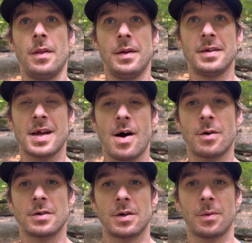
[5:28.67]
These
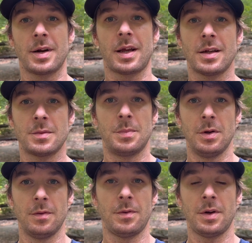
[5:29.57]
hours are when it gets
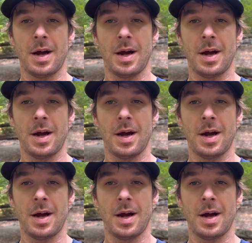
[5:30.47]
beautiful to